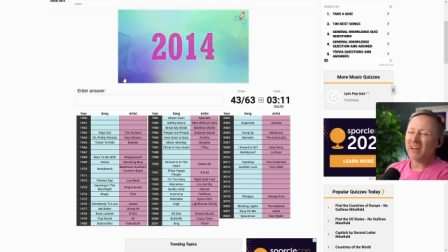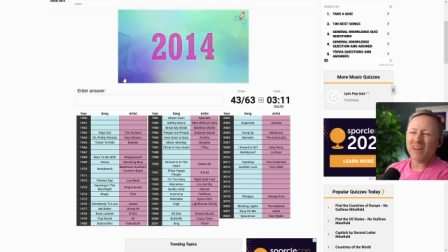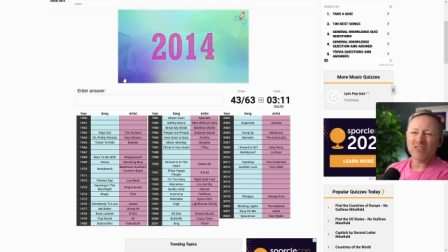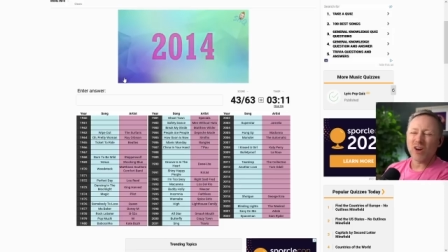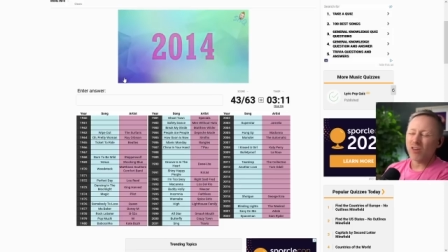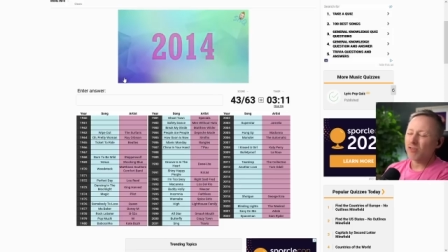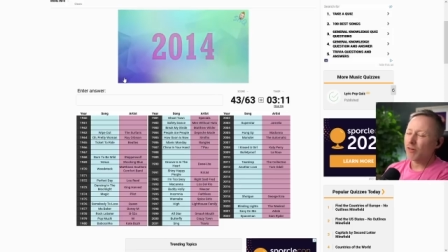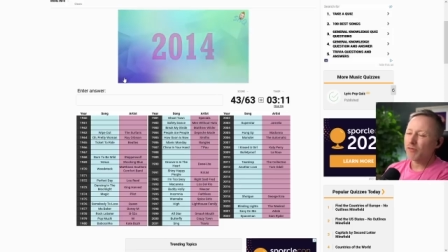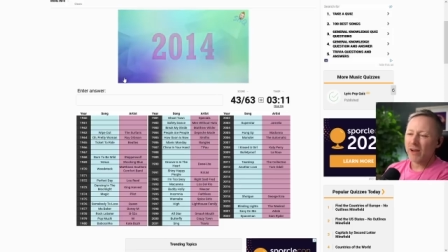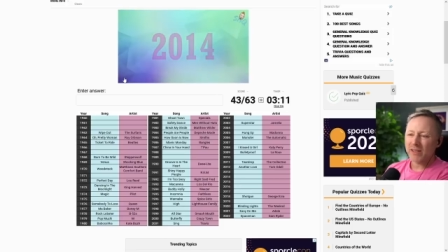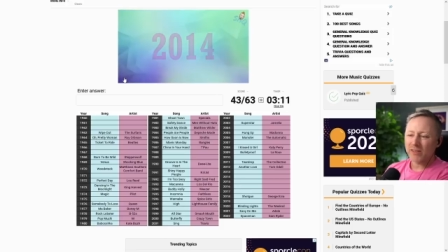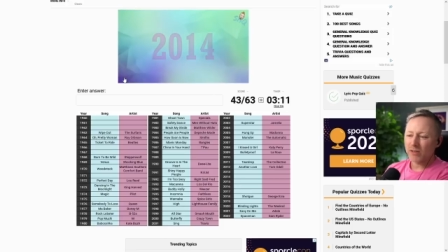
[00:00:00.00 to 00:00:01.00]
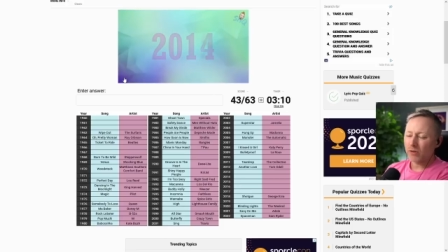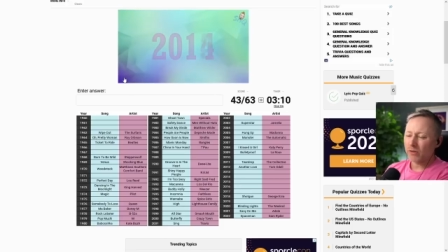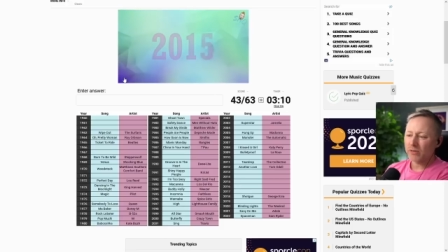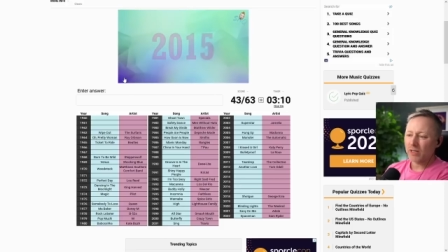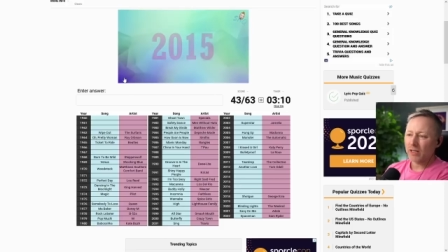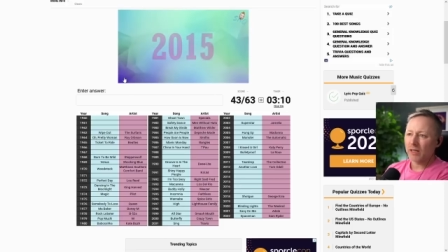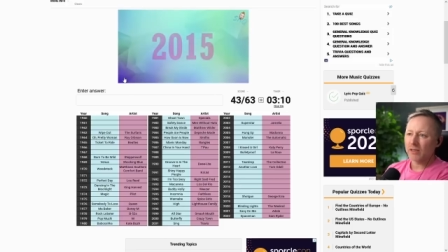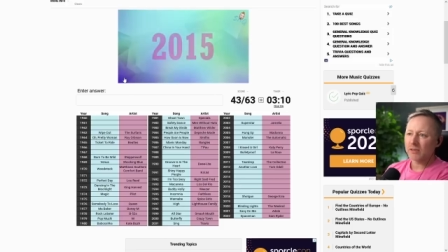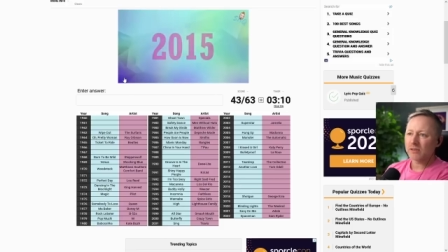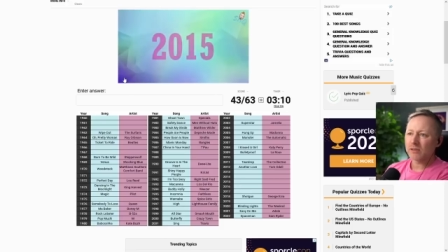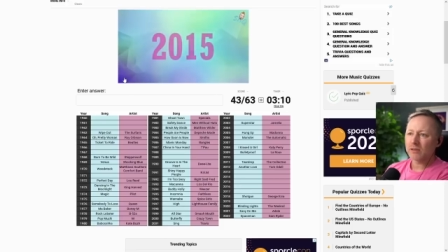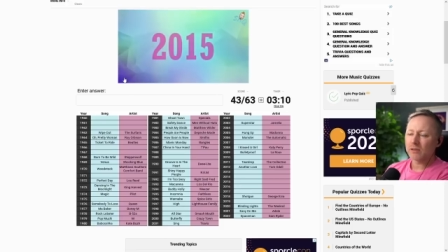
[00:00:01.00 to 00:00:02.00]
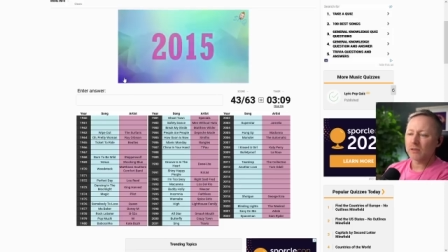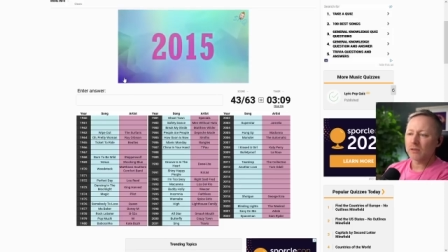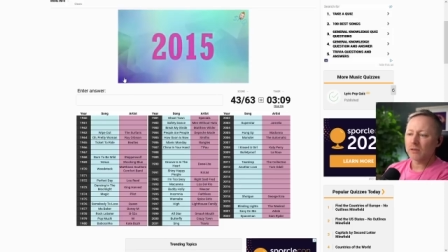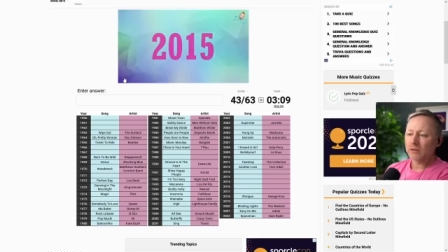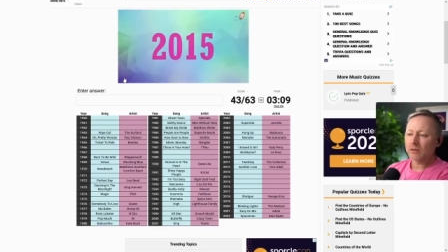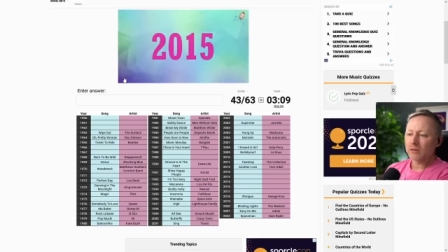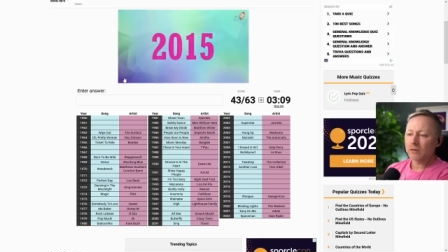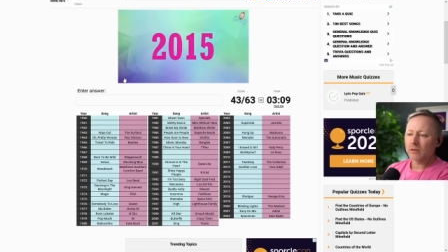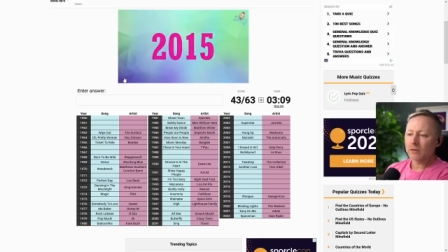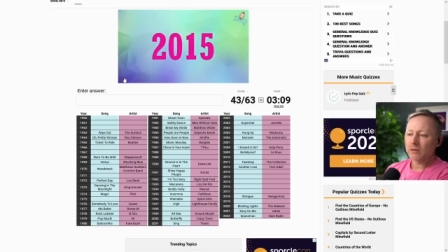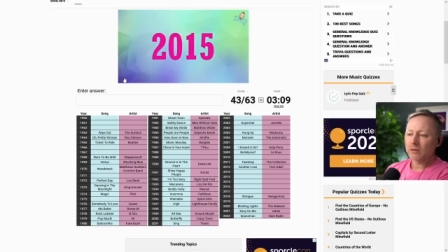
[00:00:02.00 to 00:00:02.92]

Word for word: Got a rough idea who I think that is. To the neon